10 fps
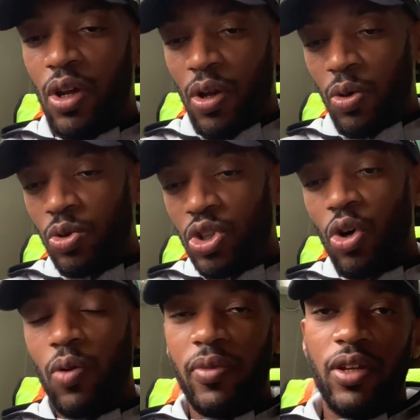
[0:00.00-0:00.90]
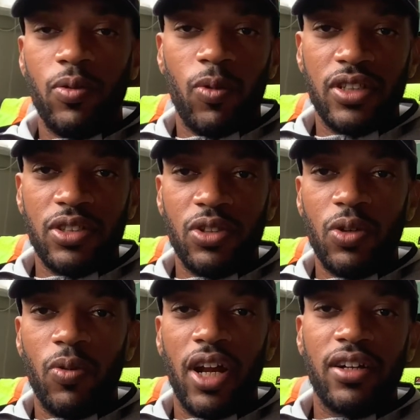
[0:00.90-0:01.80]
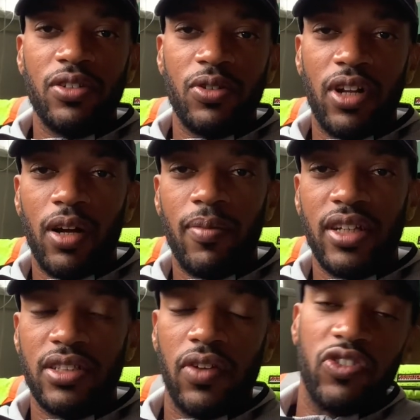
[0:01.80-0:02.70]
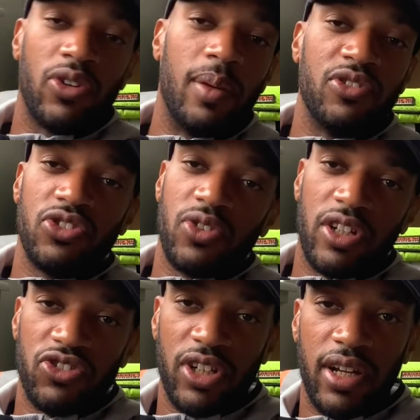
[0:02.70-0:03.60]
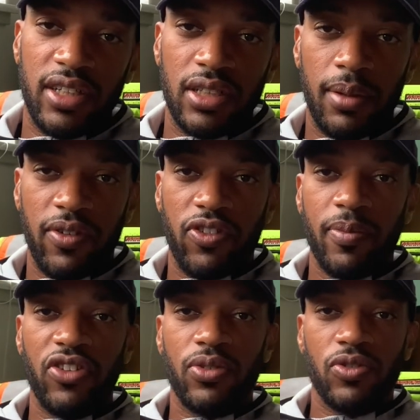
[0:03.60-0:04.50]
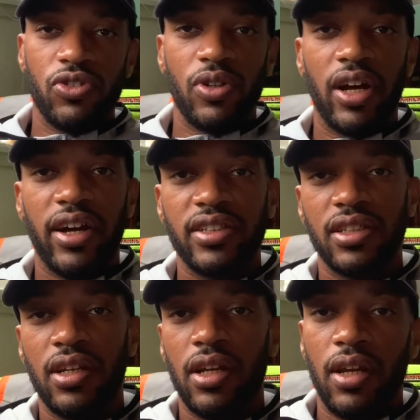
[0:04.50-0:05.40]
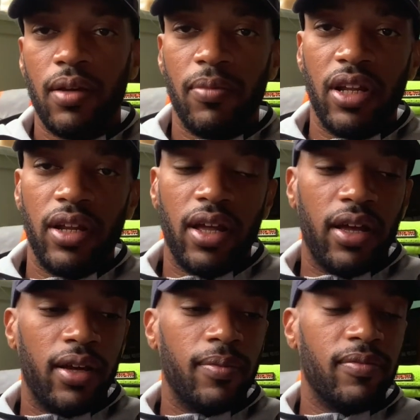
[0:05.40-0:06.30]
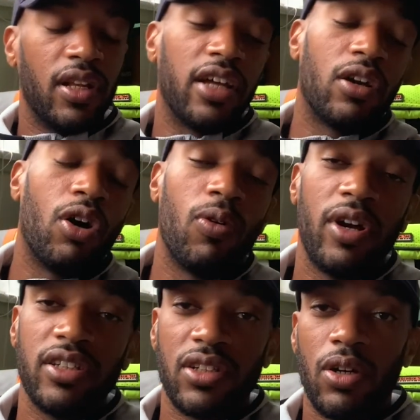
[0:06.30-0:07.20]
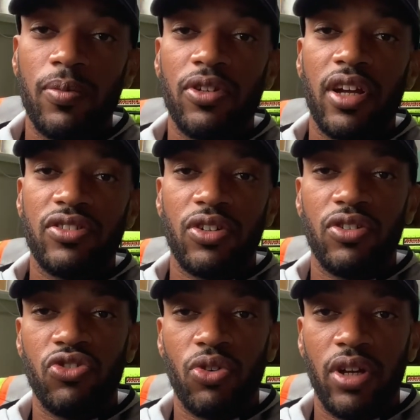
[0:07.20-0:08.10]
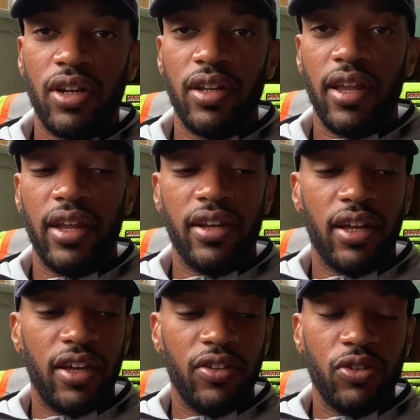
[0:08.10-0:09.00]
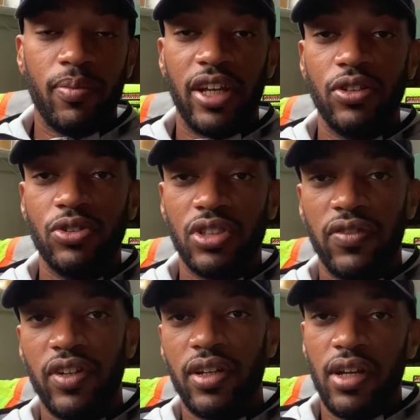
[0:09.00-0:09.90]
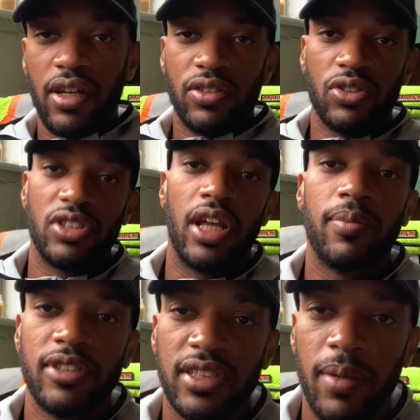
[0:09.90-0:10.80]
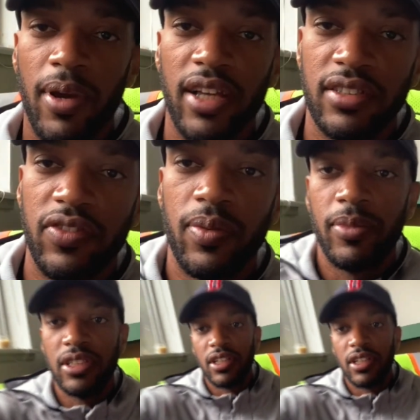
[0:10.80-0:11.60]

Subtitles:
who told me what to do, what I could do to help myself. So I'm just trying to share that same information with you guys. But like always, I hope you guys are enjoying it and you can make use of it. So stay up and stay positive. Peace